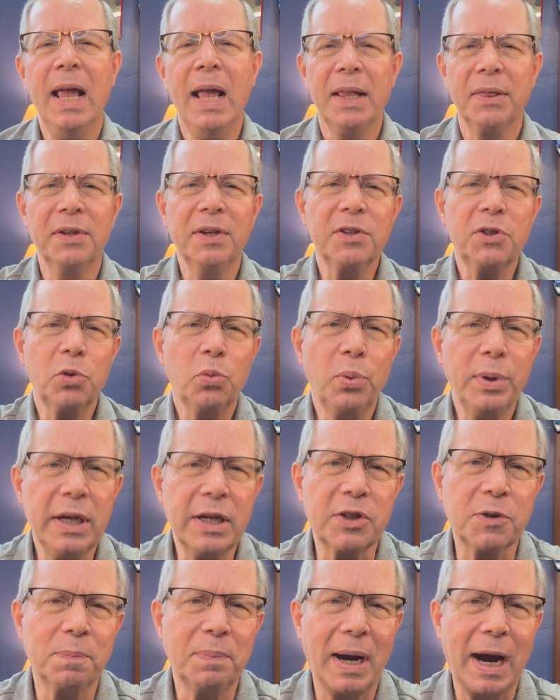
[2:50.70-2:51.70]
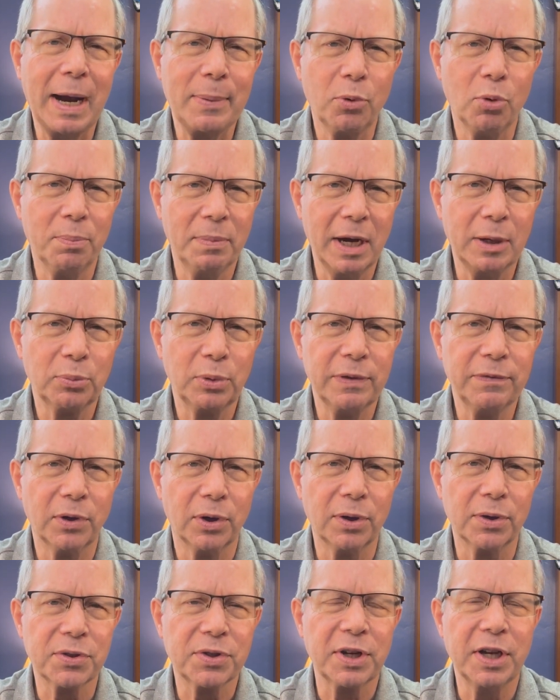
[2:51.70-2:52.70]
This week's Bible memory
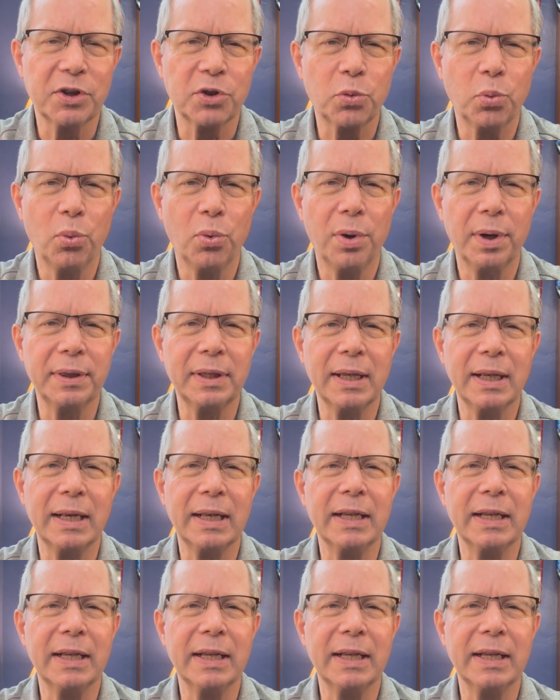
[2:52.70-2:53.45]
verse is one that